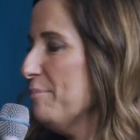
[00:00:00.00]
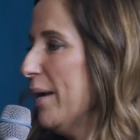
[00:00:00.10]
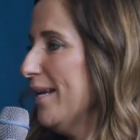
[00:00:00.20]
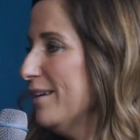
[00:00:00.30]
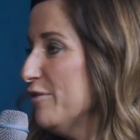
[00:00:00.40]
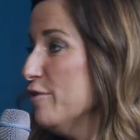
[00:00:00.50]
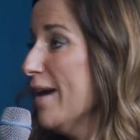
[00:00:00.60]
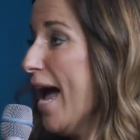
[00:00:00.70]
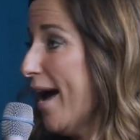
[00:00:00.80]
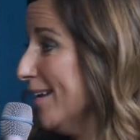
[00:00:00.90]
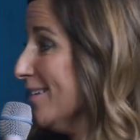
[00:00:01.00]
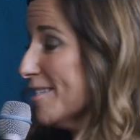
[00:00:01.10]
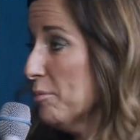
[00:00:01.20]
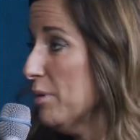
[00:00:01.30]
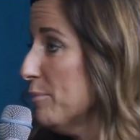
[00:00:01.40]
But if you've had it,
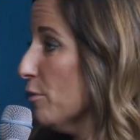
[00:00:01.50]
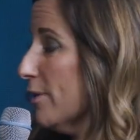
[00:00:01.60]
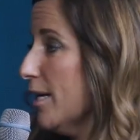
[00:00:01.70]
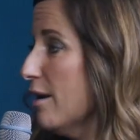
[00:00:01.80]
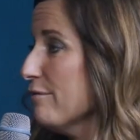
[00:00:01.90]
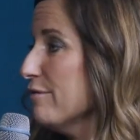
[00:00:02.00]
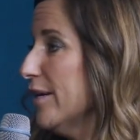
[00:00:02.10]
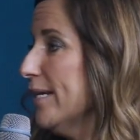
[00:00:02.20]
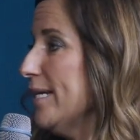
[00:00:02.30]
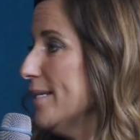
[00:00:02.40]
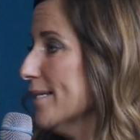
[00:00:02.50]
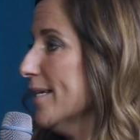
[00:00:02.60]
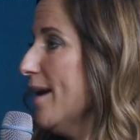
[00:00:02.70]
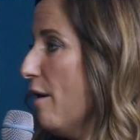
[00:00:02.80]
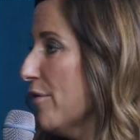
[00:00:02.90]
some people recover very
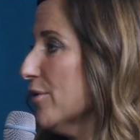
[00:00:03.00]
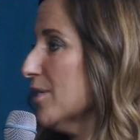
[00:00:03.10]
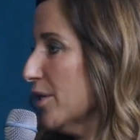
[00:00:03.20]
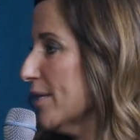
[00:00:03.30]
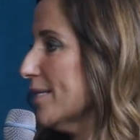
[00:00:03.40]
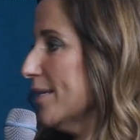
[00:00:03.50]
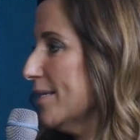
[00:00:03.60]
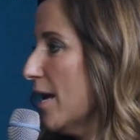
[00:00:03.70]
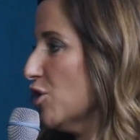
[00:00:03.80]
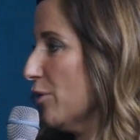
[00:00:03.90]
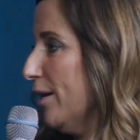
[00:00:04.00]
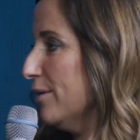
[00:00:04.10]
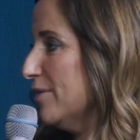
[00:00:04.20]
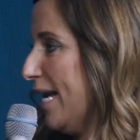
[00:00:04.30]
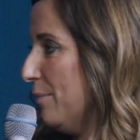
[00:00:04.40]
easily. Others, there is a trail
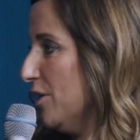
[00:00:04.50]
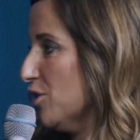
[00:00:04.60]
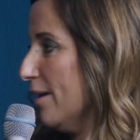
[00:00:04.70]
of damage